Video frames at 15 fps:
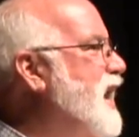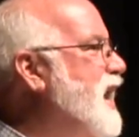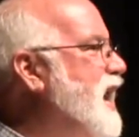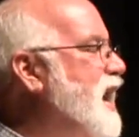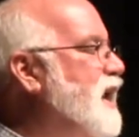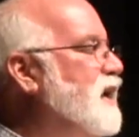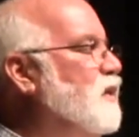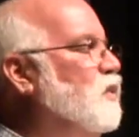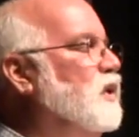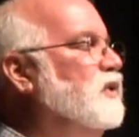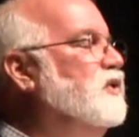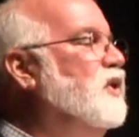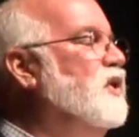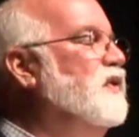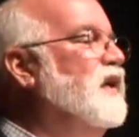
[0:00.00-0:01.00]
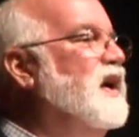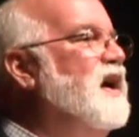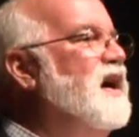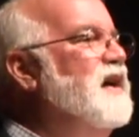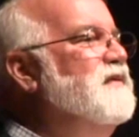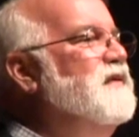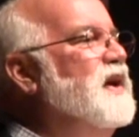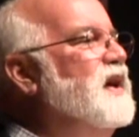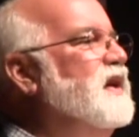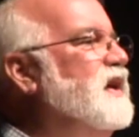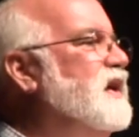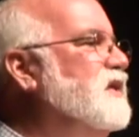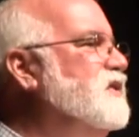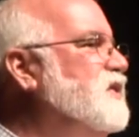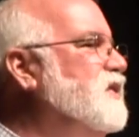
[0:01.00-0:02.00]
and we'll turn the convent
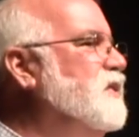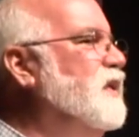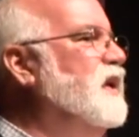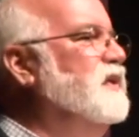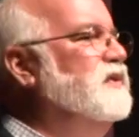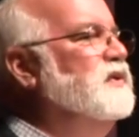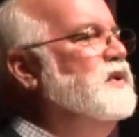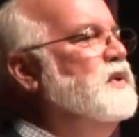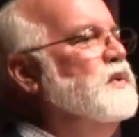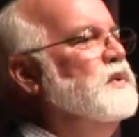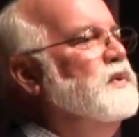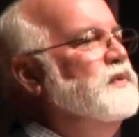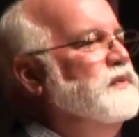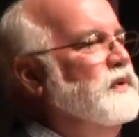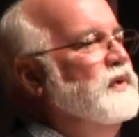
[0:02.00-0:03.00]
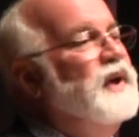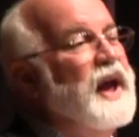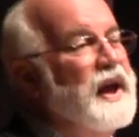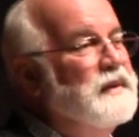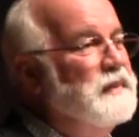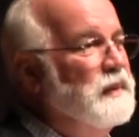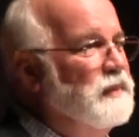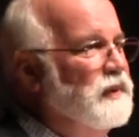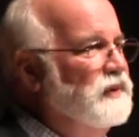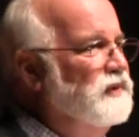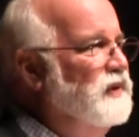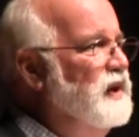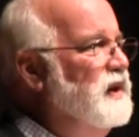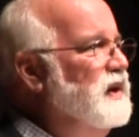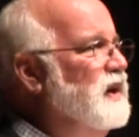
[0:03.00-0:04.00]
into a school for gang
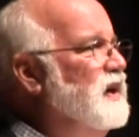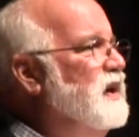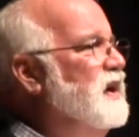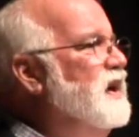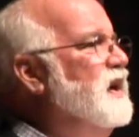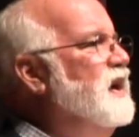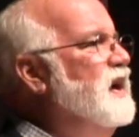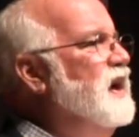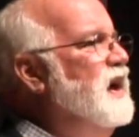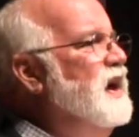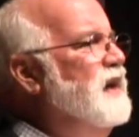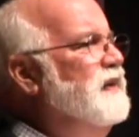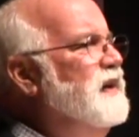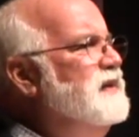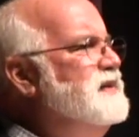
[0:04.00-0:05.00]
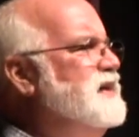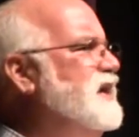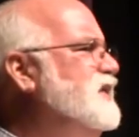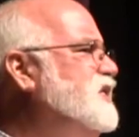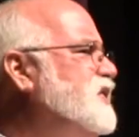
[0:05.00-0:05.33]
members. And, and they said,